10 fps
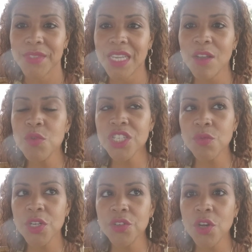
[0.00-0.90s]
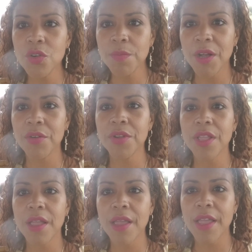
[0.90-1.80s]
I wish I would have known about
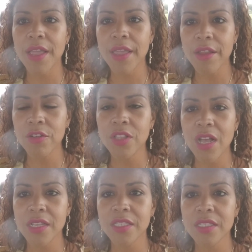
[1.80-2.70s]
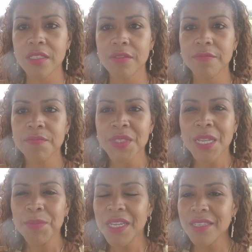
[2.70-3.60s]
hair loss,
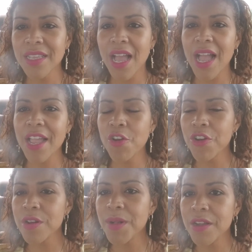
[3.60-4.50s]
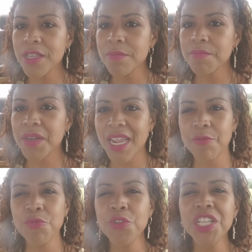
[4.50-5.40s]
because I heard about it, but I
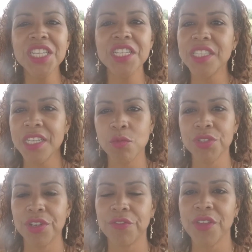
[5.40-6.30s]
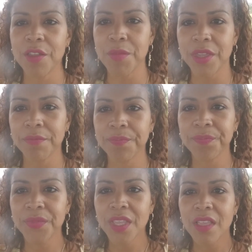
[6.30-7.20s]
really didn't think it was going to affect me.
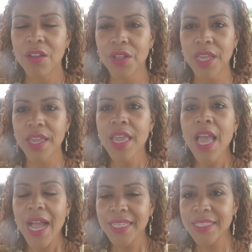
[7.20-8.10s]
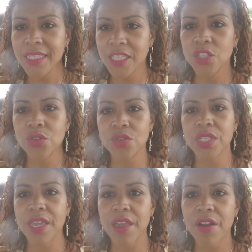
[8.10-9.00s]
Okay, I did
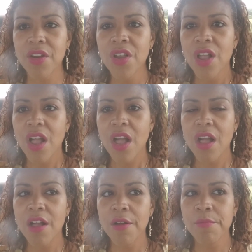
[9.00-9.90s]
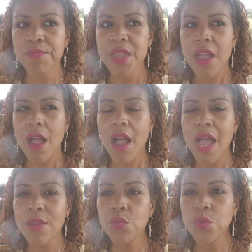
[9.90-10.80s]
lose hair.
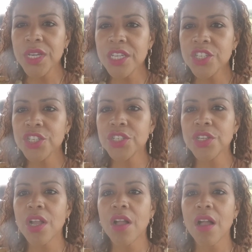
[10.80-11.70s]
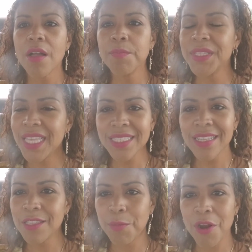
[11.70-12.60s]
I wish, but that's
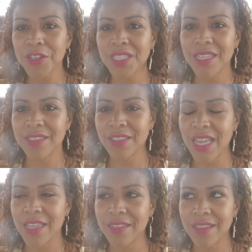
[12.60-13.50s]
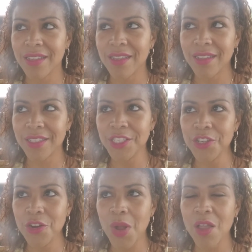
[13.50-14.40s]
not the part that
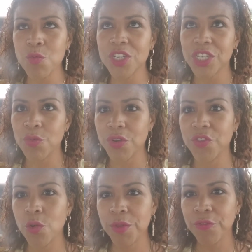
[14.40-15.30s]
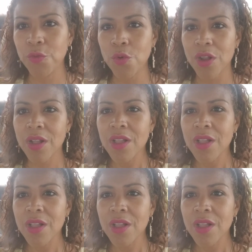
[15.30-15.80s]
I wish I would have known before,